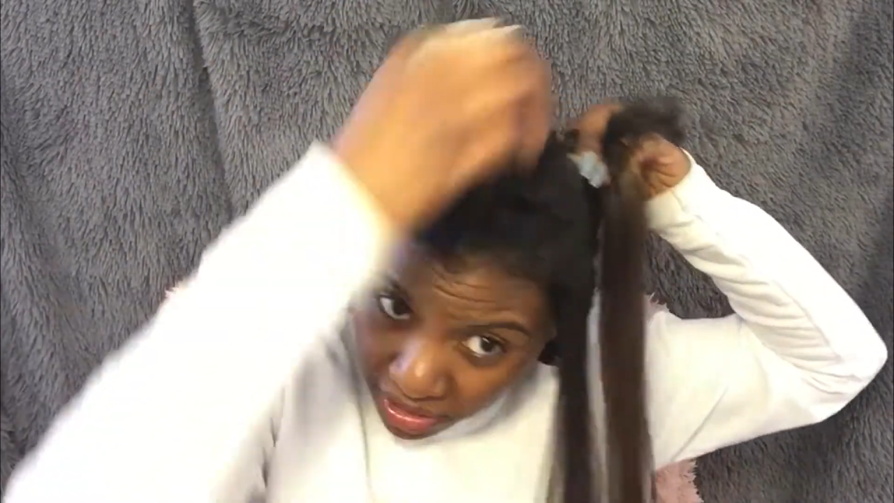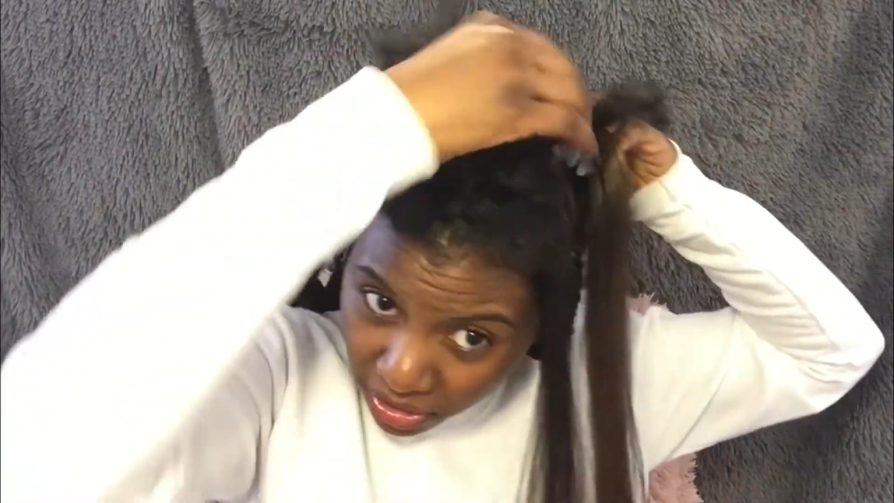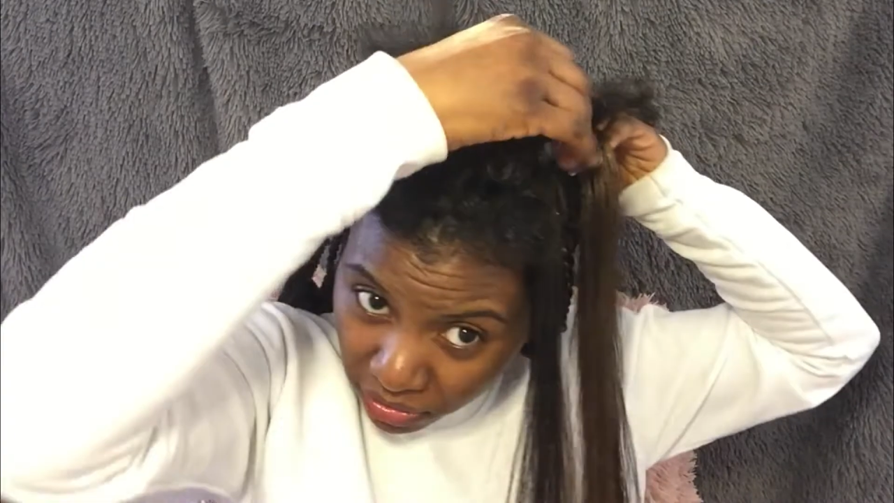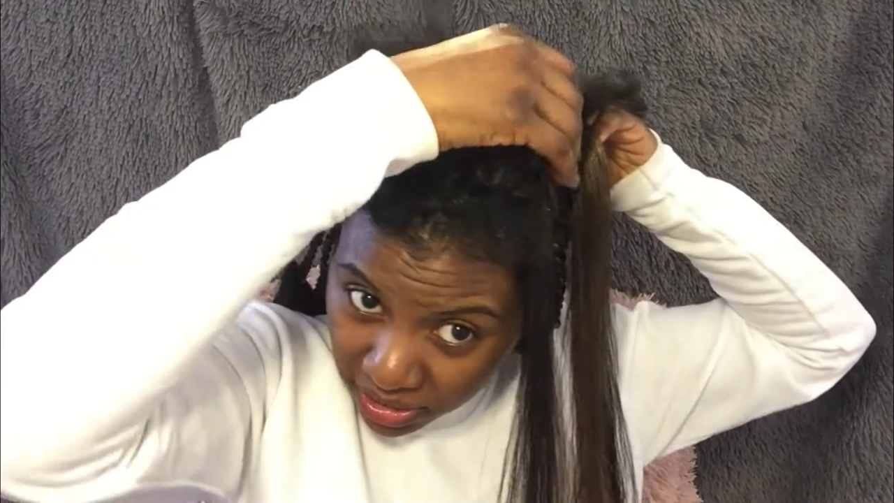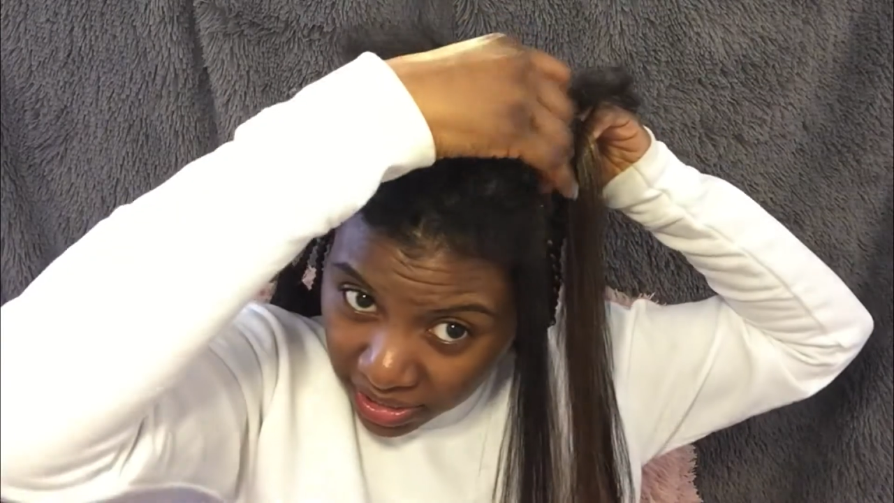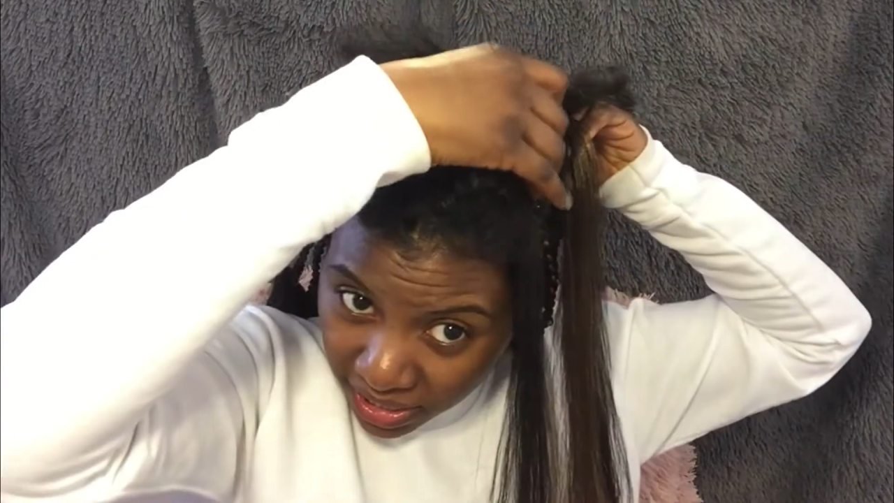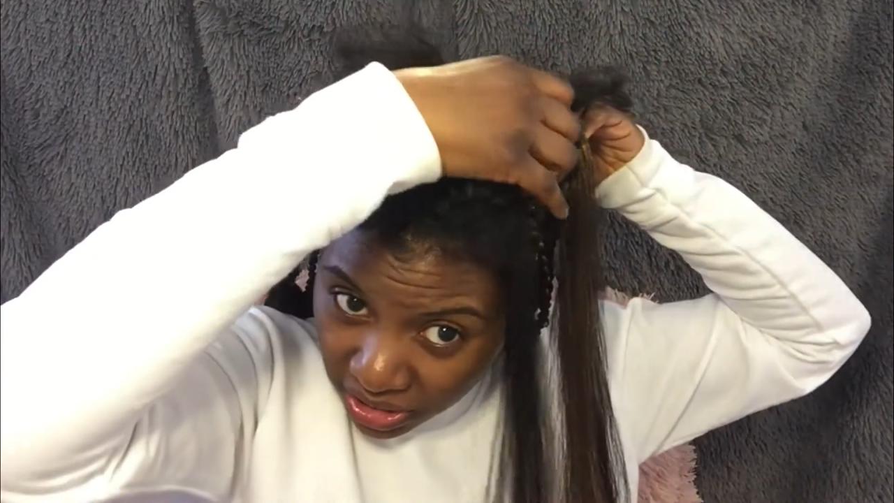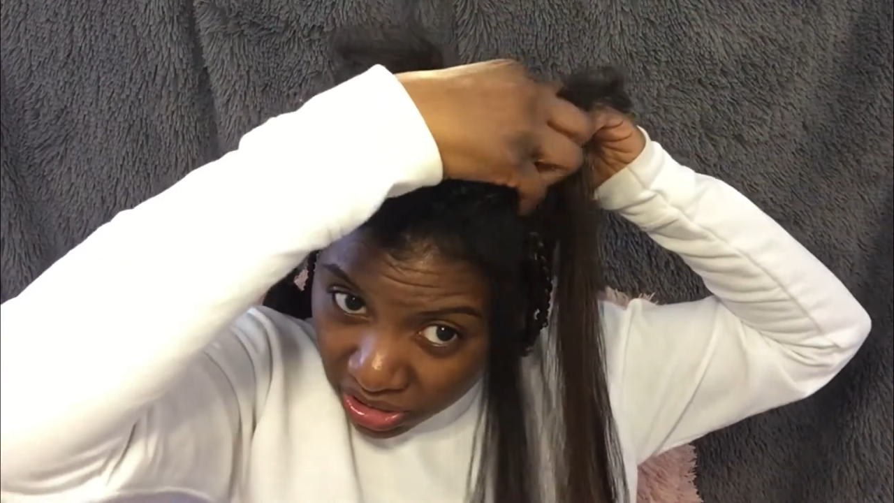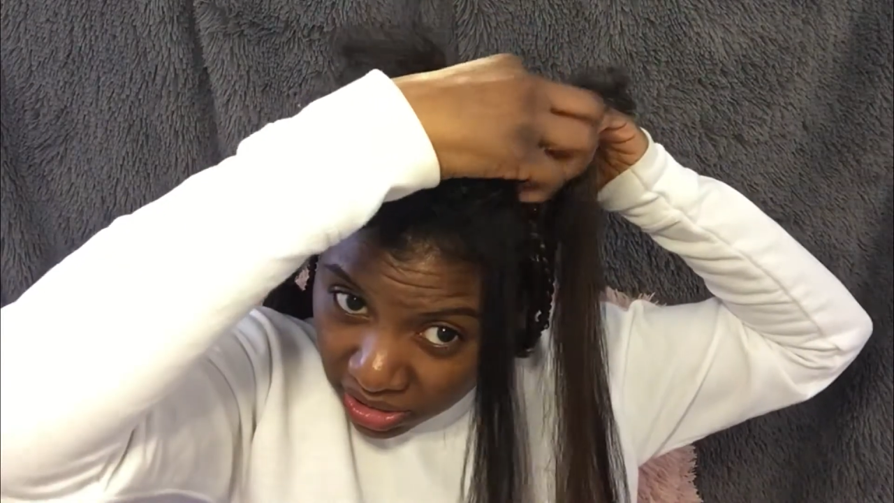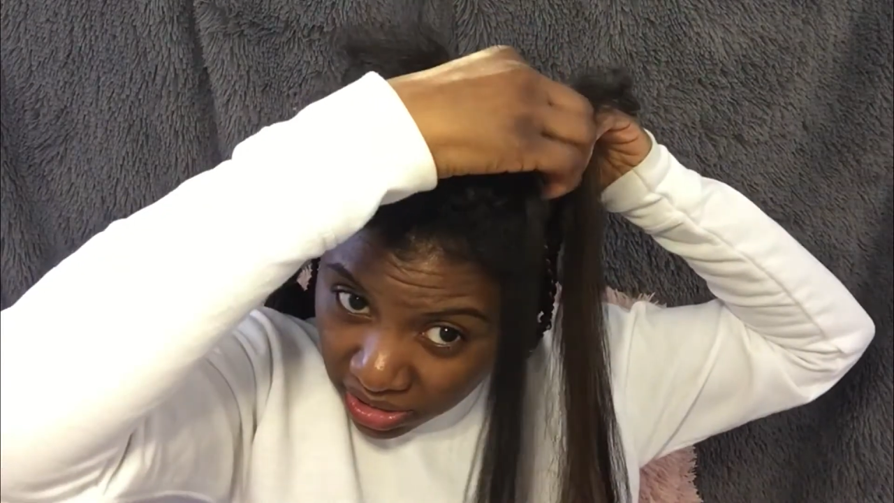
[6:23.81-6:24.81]
3
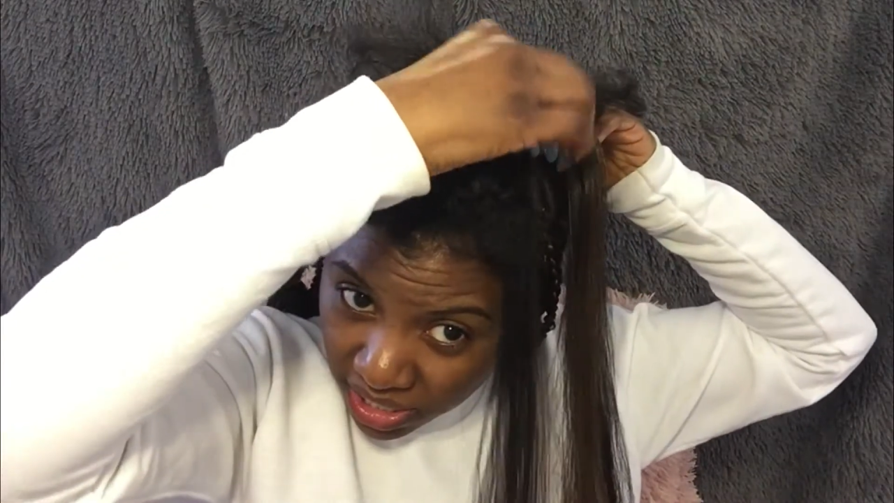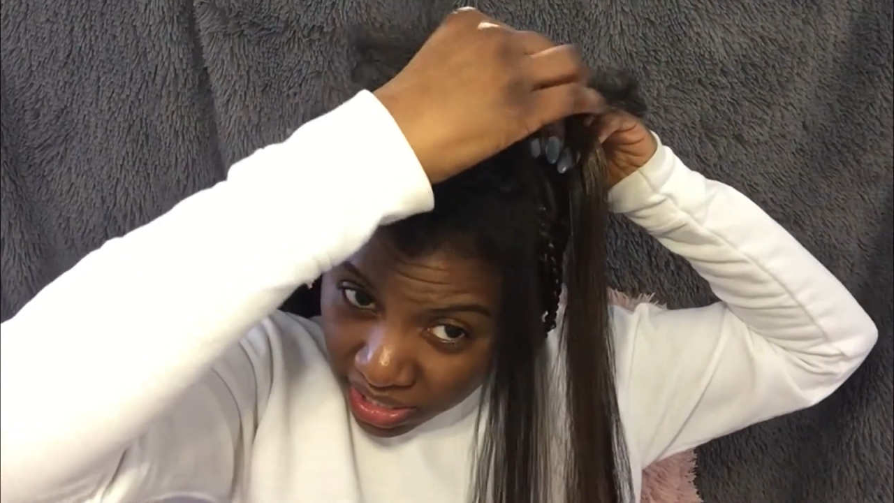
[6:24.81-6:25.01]
sections.